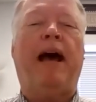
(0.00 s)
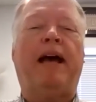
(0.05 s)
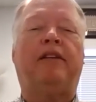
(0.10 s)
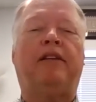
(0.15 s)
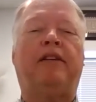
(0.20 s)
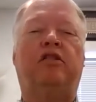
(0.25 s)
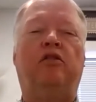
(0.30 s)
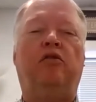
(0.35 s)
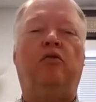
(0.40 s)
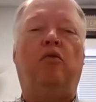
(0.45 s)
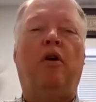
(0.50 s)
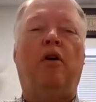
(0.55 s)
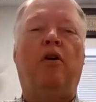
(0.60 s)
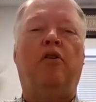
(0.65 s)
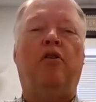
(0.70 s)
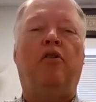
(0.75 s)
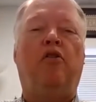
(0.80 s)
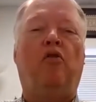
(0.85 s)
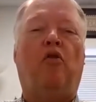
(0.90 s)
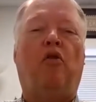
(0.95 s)
back to
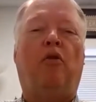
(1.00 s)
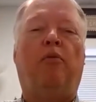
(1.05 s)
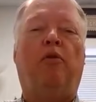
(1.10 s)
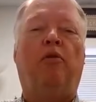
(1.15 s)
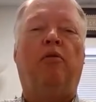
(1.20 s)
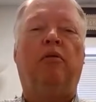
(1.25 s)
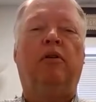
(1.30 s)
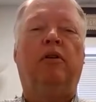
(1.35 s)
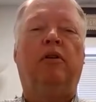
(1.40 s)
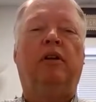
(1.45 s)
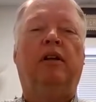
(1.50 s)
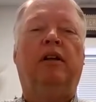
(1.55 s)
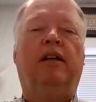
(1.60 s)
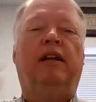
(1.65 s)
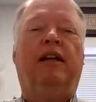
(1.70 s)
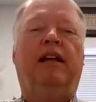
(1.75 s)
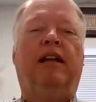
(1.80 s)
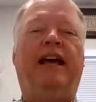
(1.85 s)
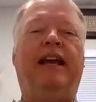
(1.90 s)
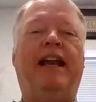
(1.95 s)
normal,
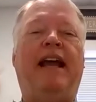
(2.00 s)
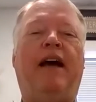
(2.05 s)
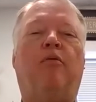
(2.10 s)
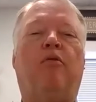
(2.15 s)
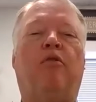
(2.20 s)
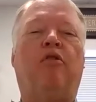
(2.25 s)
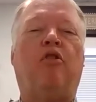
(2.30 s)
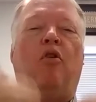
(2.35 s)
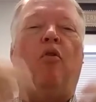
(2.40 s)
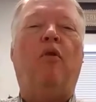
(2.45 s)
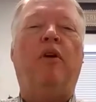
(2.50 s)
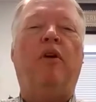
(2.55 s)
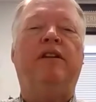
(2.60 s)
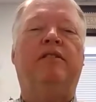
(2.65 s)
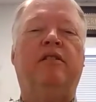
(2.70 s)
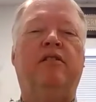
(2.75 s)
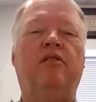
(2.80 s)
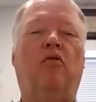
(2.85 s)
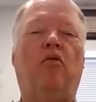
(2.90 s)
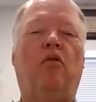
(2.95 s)
and now we're
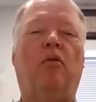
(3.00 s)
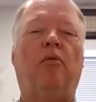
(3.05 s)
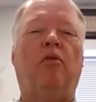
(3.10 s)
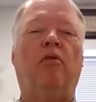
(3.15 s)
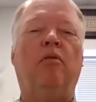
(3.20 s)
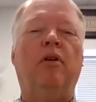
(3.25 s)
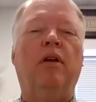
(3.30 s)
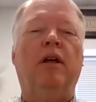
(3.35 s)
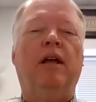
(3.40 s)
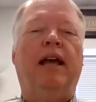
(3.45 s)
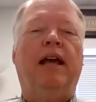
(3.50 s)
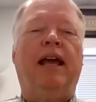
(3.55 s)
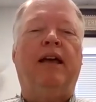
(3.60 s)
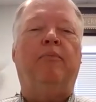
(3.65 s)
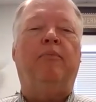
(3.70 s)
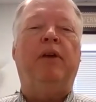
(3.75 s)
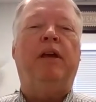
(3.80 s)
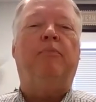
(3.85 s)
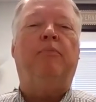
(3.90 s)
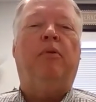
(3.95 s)
going to normal,
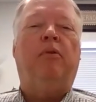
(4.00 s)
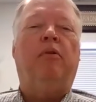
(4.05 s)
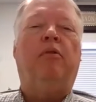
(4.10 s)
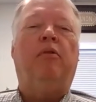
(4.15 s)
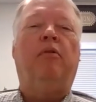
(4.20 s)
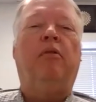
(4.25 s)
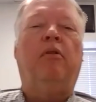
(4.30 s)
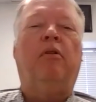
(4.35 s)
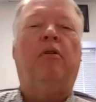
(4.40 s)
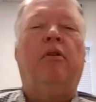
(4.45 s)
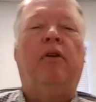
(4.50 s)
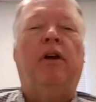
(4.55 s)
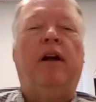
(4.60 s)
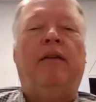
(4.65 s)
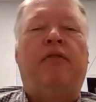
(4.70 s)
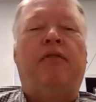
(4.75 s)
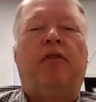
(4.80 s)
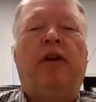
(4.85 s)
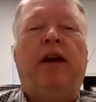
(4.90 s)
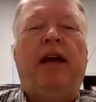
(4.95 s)
and people are
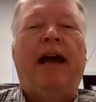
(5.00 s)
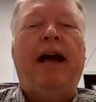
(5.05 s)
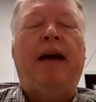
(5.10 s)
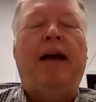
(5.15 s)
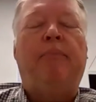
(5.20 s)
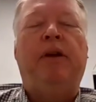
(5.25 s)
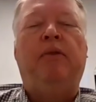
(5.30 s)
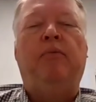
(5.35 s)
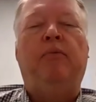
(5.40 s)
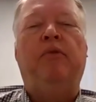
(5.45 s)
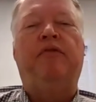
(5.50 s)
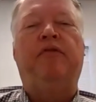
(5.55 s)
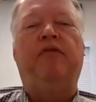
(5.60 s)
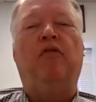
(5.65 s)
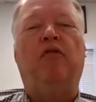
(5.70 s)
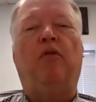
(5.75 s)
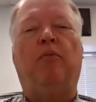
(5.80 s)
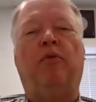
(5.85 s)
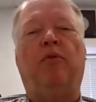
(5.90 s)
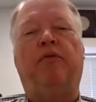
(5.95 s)
not very happy
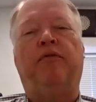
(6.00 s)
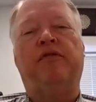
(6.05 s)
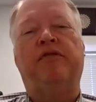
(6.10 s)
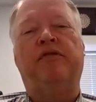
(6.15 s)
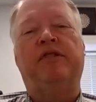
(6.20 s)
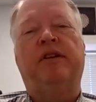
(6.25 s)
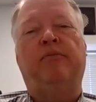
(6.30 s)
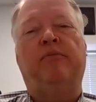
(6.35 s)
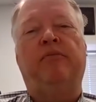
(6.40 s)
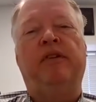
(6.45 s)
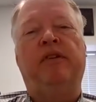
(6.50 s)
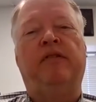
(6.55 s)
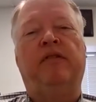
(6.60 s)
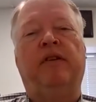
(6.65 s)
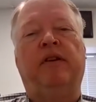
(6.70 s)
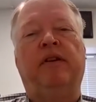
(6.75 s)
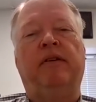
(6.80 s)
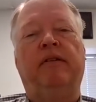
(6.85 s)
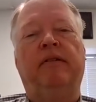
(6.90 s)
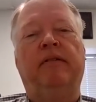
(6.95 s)
with normal for some
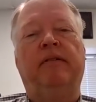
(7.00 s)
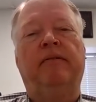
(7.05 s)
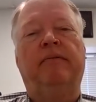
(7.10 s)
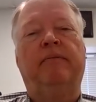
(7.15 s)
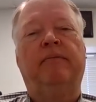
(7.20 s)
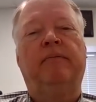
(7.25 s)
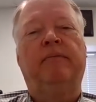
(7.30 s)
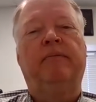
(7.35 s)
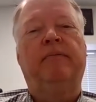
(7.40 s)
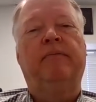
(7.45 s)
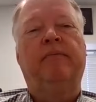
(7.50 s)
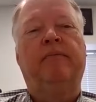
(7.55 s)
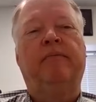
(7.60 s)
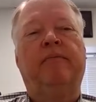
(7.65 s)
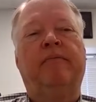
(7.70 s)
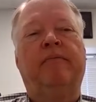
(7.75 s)
reason. You